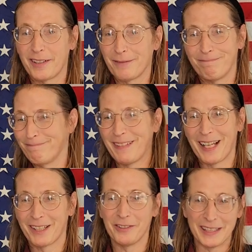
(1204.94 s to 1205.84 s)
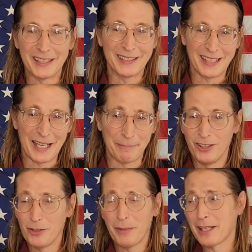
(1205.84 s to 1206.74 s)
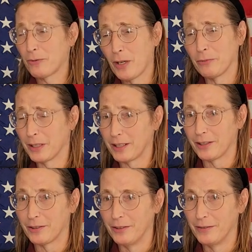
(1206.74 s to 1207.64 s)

are not going to stop, no matter what we do.